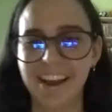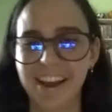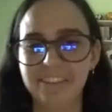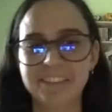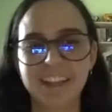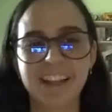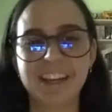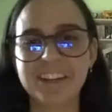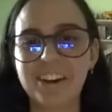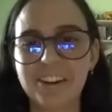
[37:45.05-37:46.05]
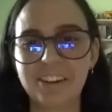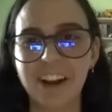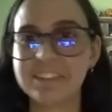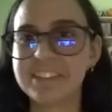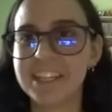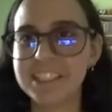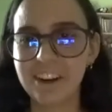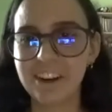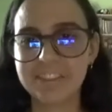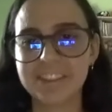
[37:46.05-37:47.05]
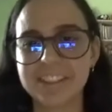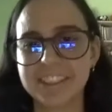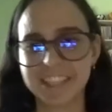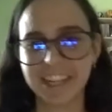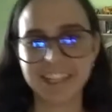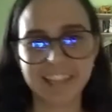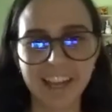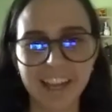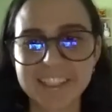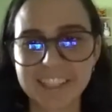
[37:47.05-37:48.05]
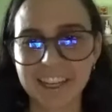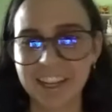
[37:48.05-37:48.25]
If they let you know, great. If they don't, if they're just like, thanks,